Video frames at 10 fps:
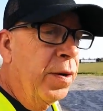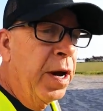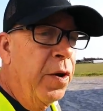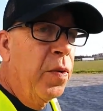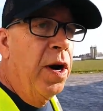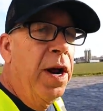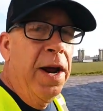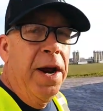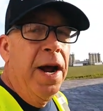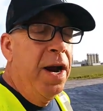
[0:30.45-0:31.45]
getting ready to
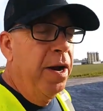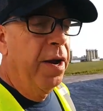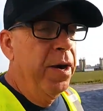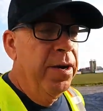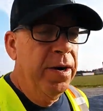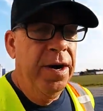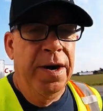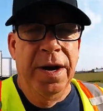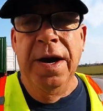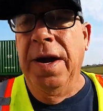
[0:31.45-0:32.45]
head out of here.
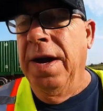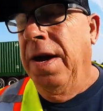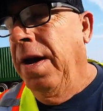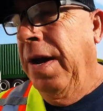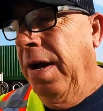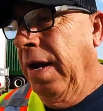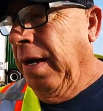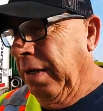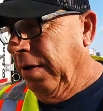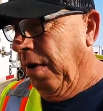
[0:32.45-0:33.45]

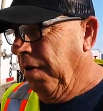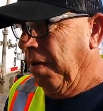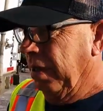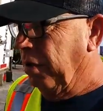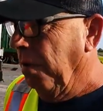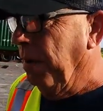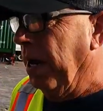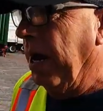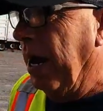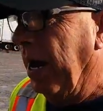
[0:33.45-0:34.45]
So it's going to be